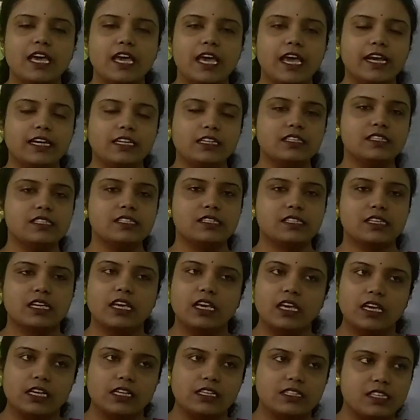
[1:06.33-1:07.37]
It is,
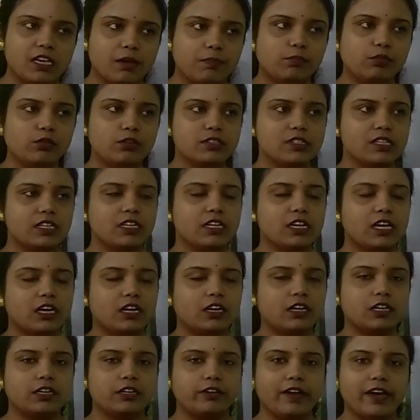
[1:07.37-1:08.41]
suppose an
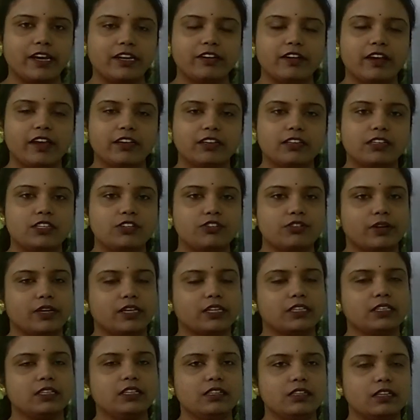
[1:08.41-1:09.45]
right angle
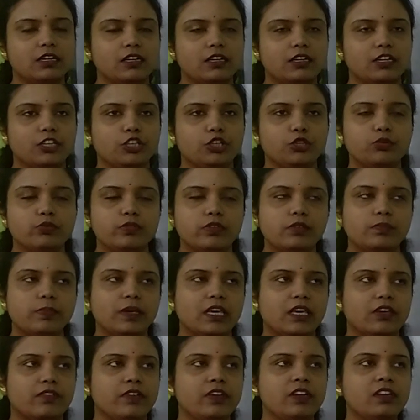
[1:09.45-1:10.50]
triangle, you will be
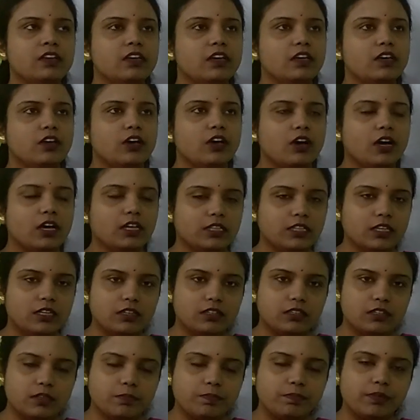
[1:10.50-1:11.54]
given
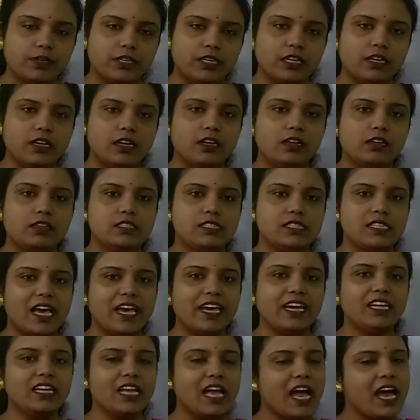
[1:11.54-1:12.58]
the particular
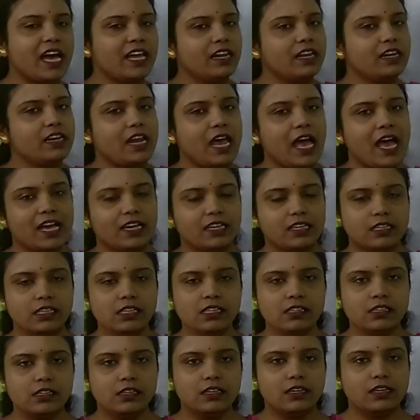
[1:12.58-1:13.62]
side and an angle,
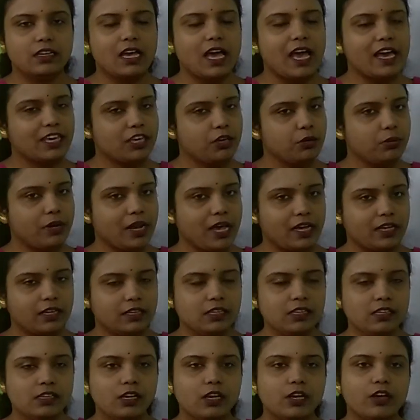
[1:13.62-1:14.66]
acute
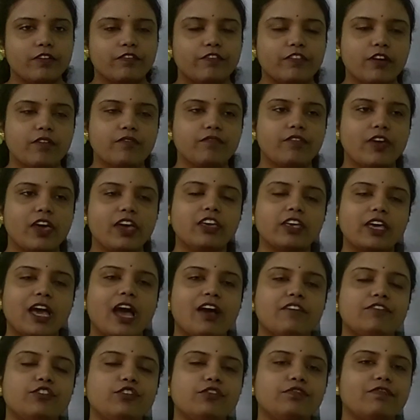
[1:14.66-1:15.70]
angle, from where you
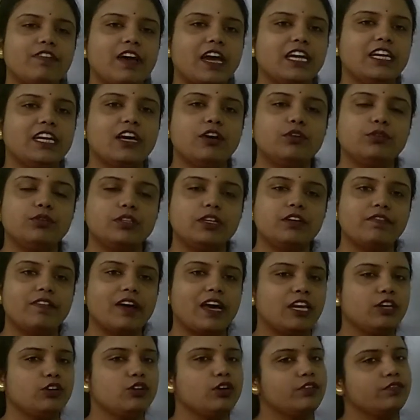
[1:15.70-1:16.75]
have to find out the
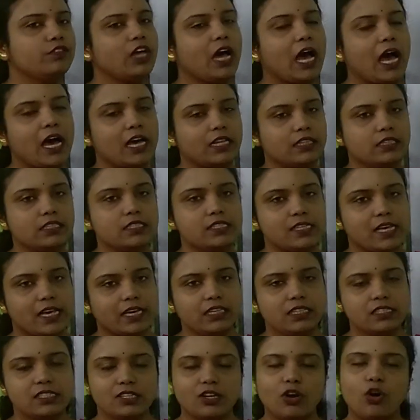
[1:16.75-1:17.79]
value of the other
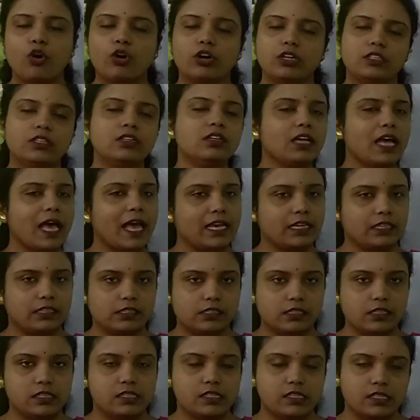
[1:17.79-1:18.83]
sides or the
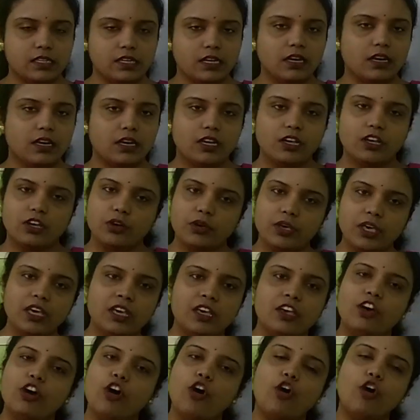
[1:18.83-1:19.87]
angles. Okay,
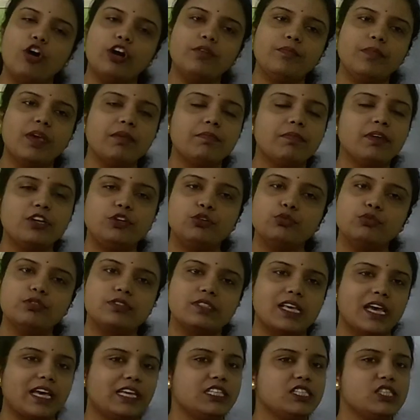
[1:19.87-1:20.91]
or maybe two
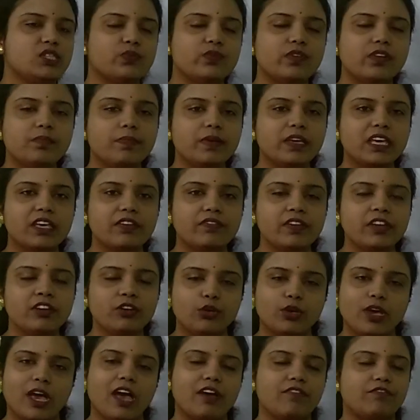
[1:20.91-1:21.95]
sides will be given,
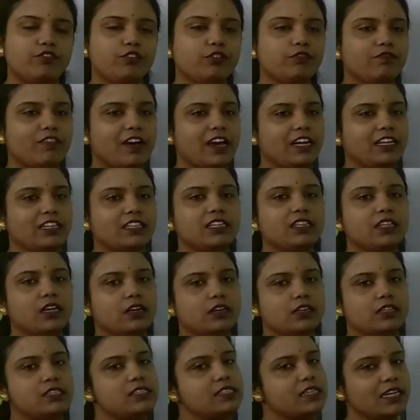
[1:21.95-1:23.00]
you have to find the
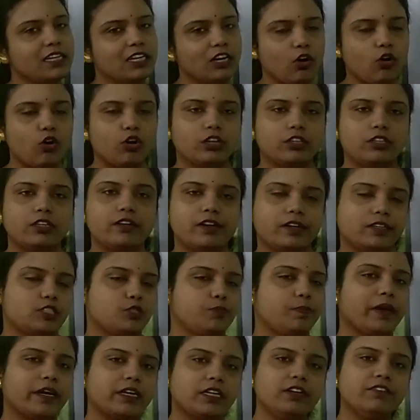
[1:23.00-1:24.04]
third side or the
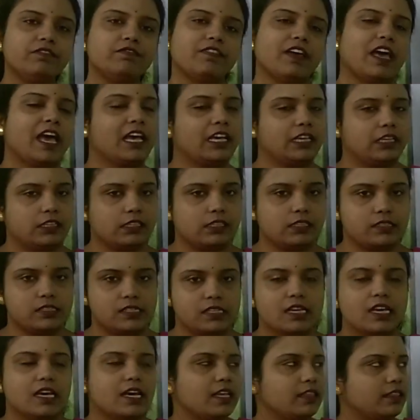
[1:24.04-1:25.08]
respective angles.